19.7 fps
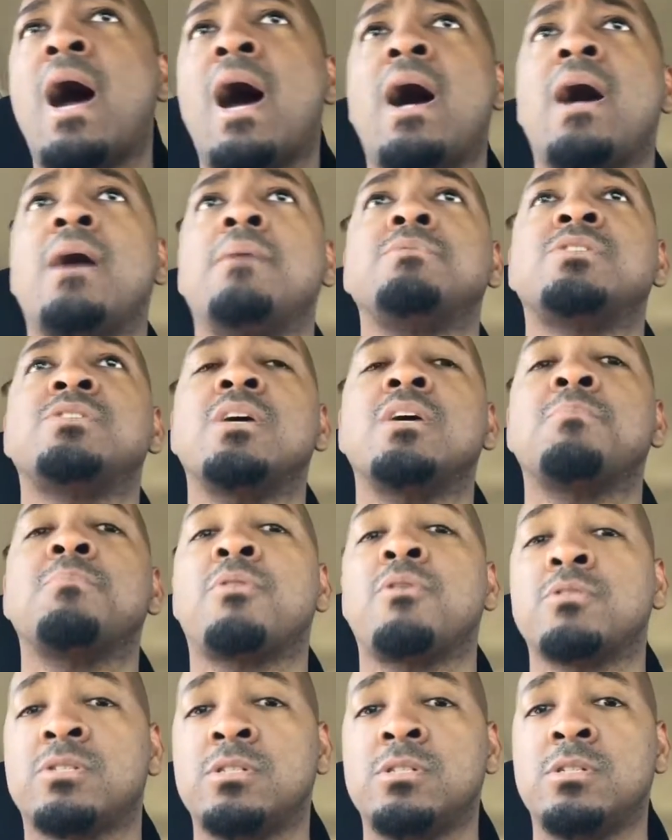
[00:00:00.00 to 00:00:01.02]
I'm saying
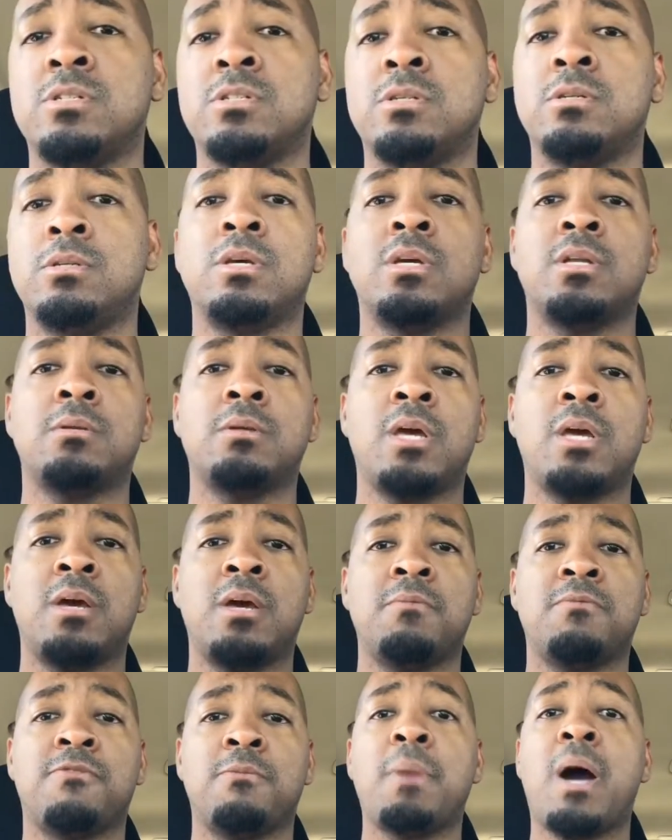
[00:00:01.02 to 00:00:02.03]
personally,
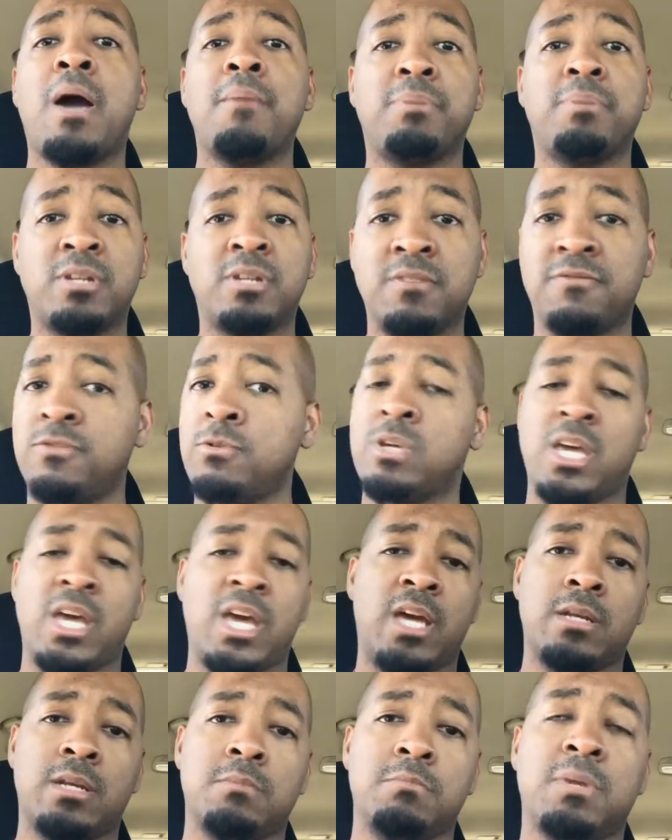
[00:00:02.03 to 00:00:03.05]
and from my belief, you
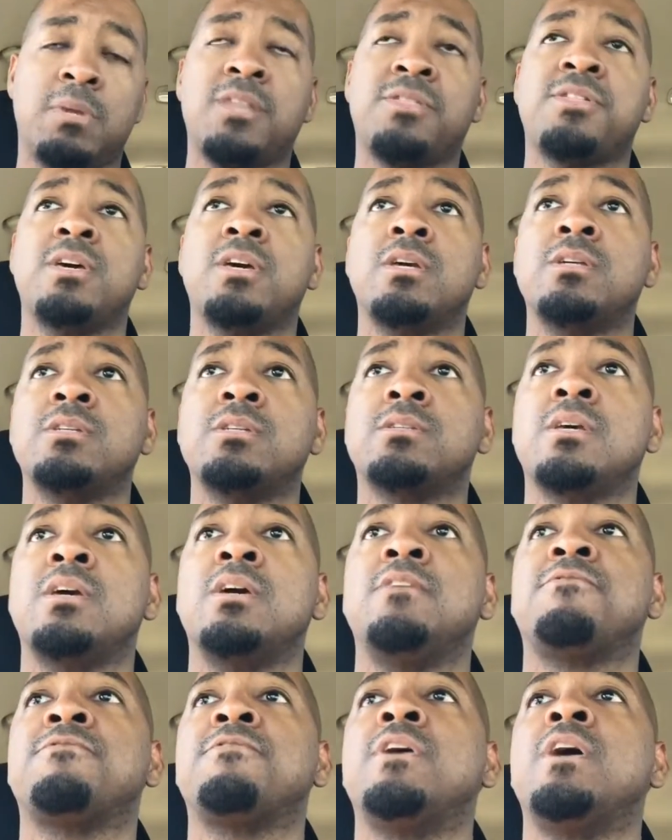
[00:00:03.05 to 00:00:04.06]
can't. My thing is,
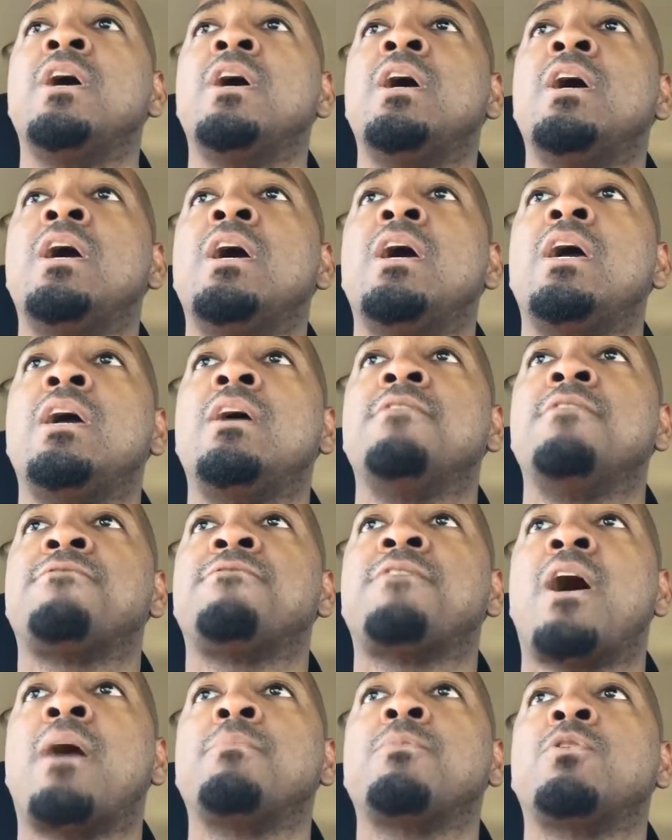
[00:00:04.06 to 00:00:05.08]
if
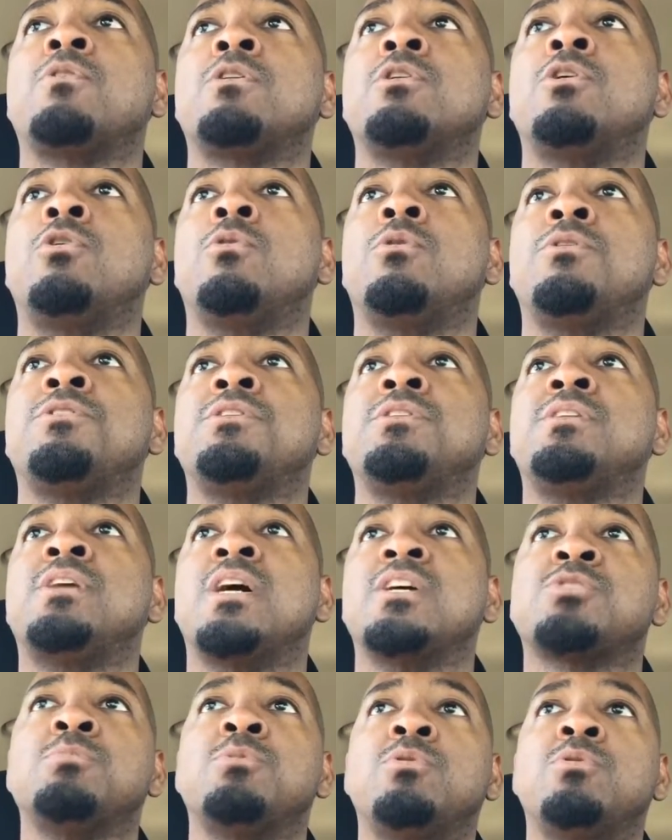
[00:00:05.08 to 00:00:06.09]
I'm going to know what the
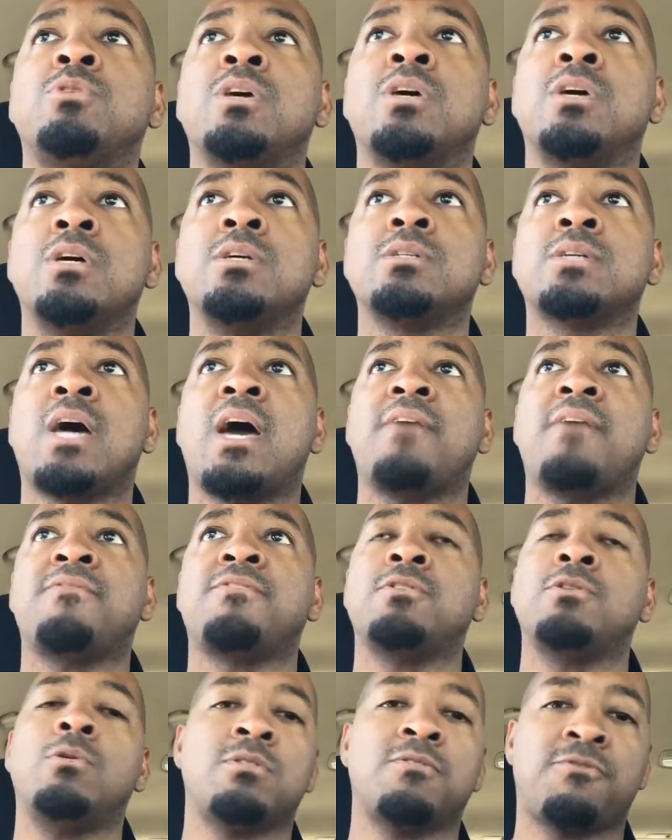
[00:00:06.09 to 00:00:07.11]
decimal is, I have
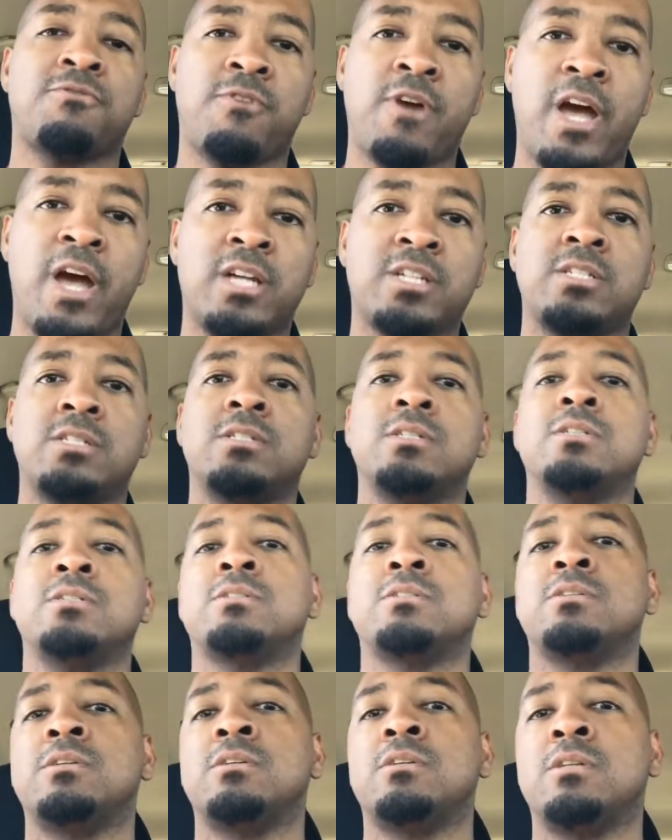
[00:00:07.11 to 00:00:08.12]
to know what the fraction
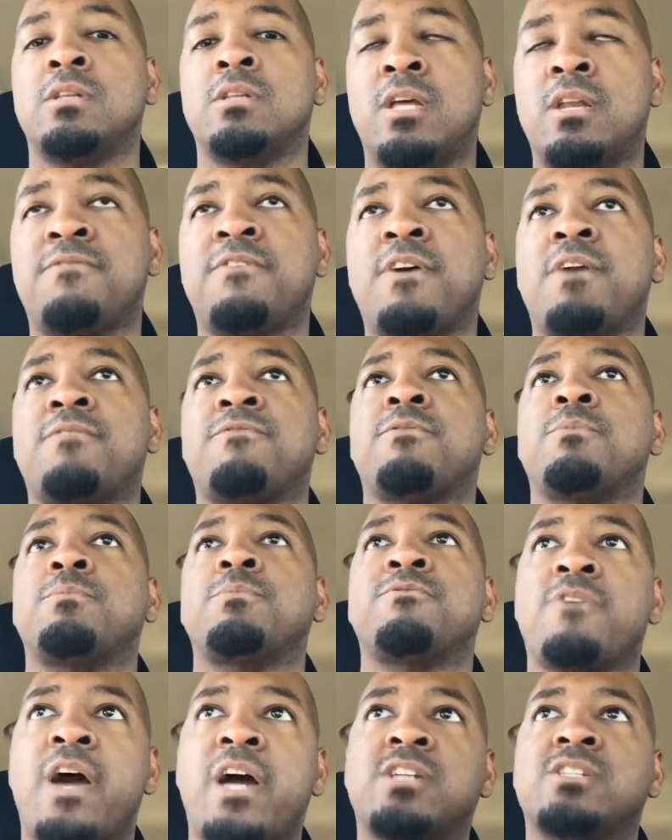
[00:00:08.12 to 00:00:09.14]
is. And then from
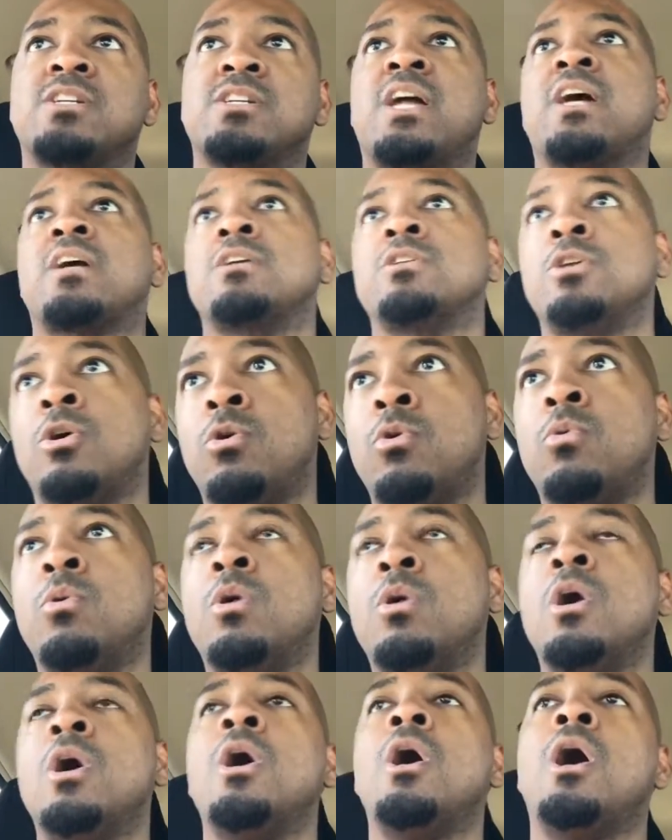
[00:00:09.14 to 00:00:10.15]
the fraction, I can
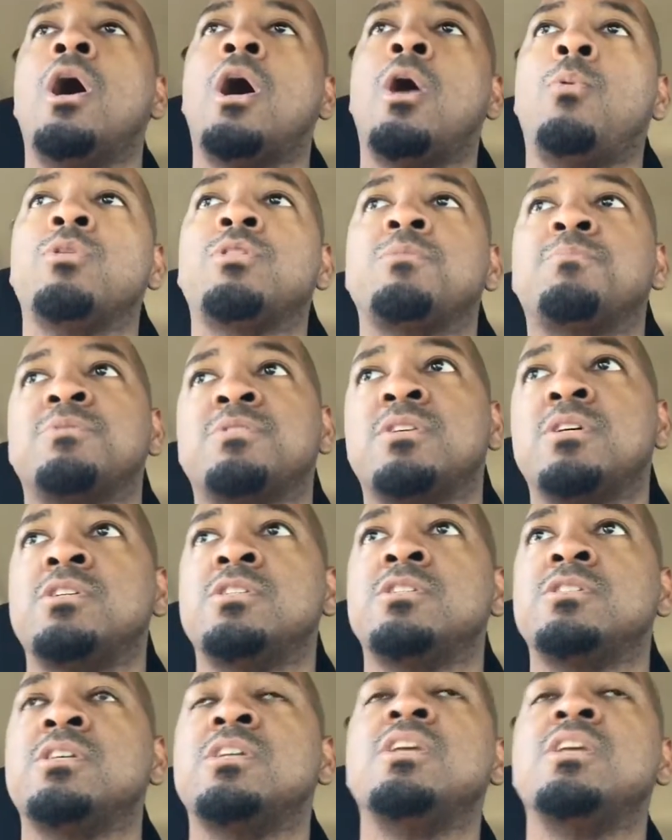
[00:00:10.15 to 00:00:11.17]
know what the
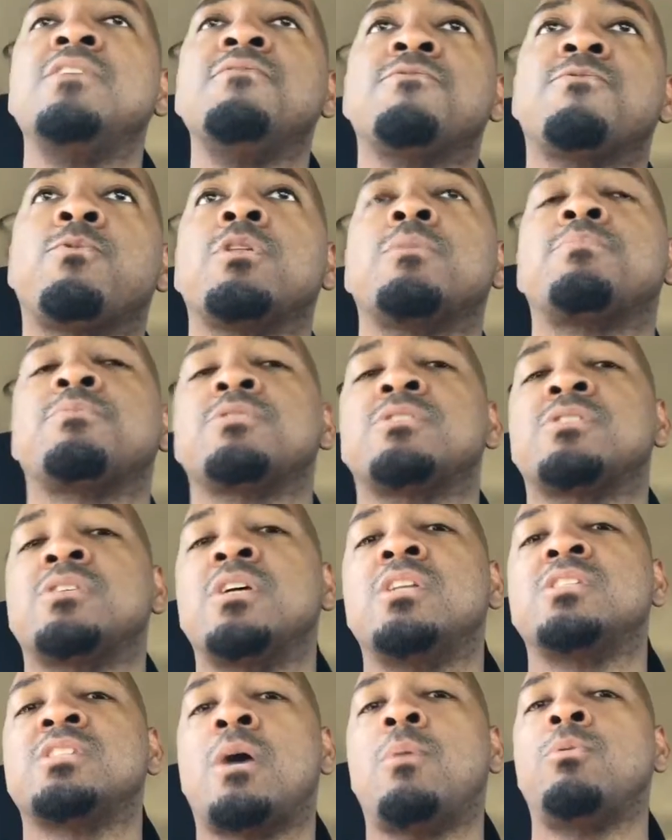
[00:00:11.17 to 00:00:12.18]
percentage is. And even for the
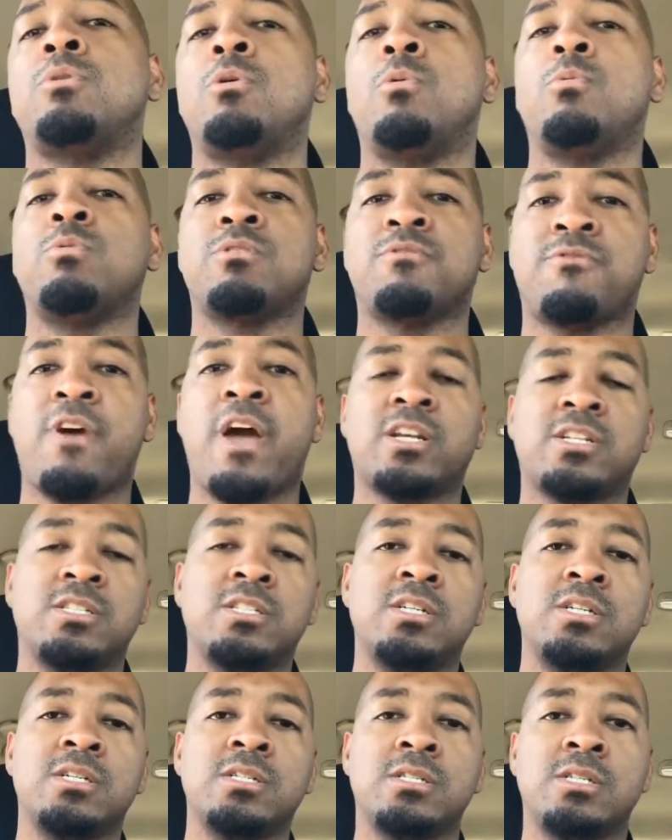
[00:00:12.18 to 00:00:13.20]
percentage, I would know what the
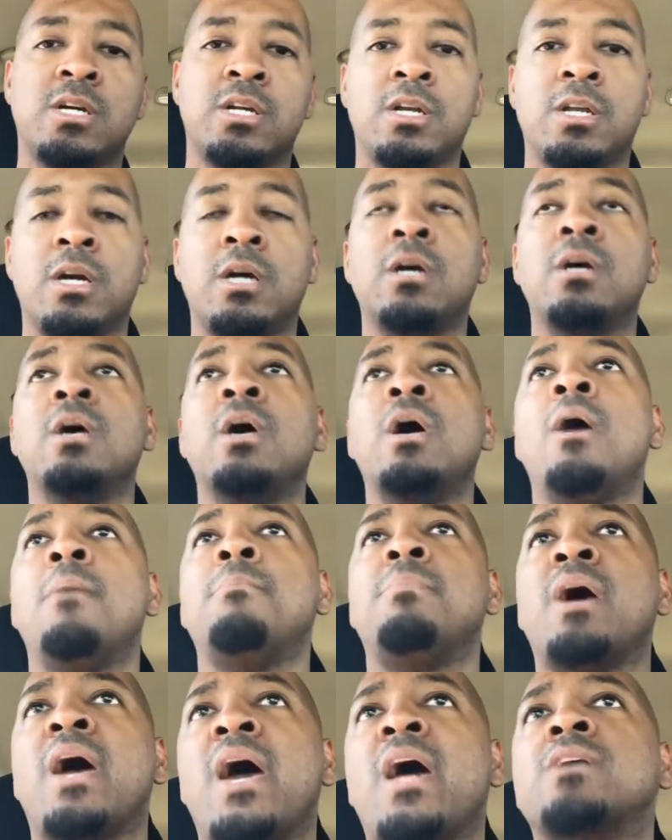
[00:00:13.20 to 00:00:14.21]
fraction is,
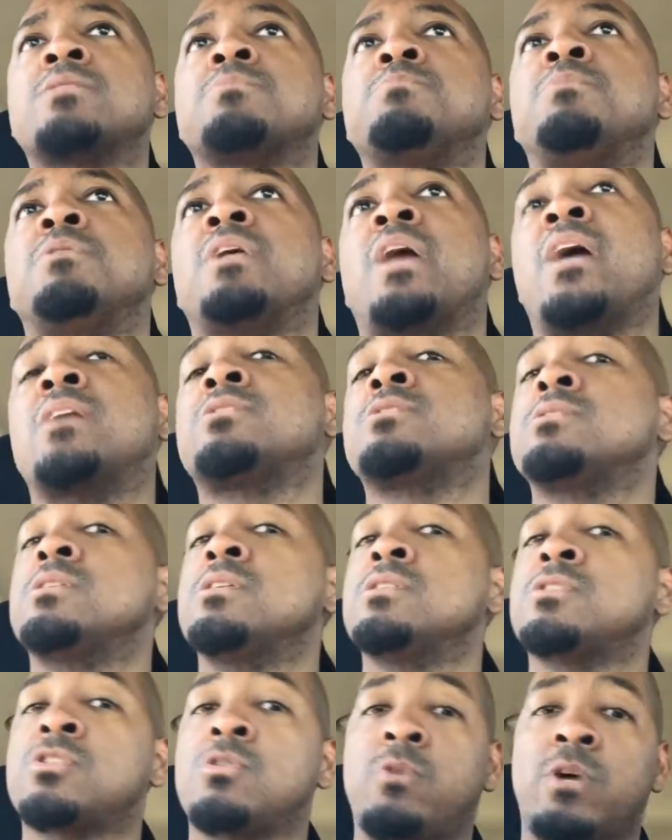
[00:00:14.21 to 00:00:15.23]
But answer
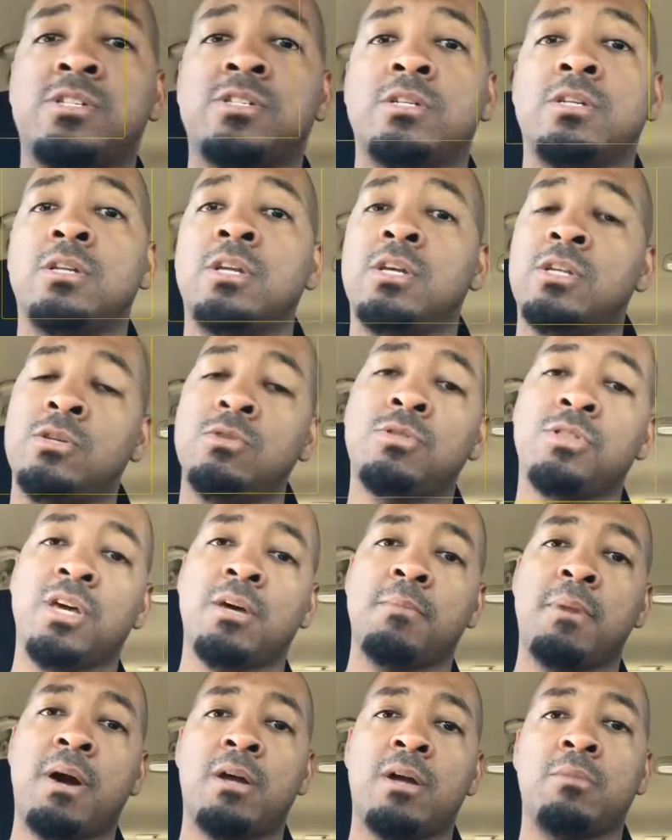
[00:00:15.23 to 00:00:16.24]
this question, and then you
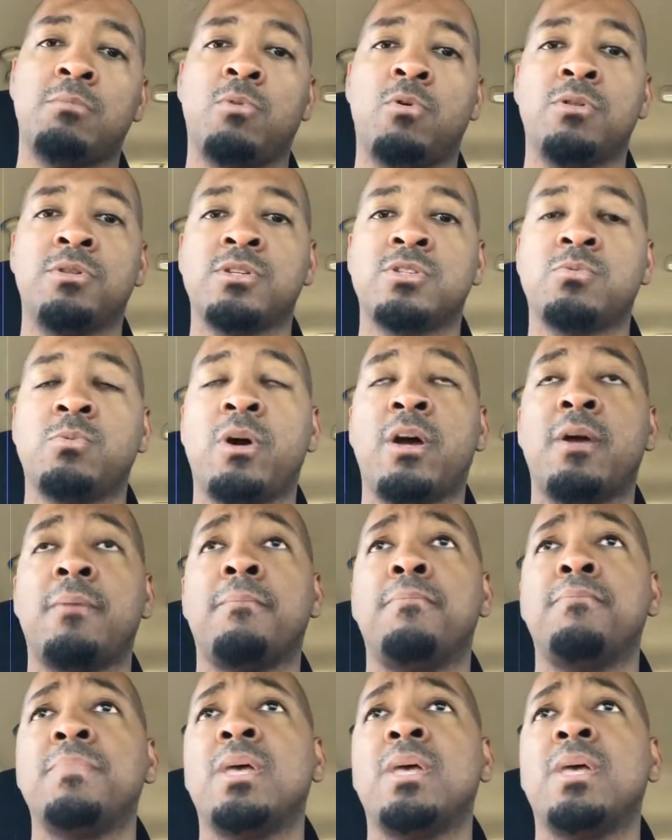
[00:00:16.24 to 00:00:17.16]
think about it more this way.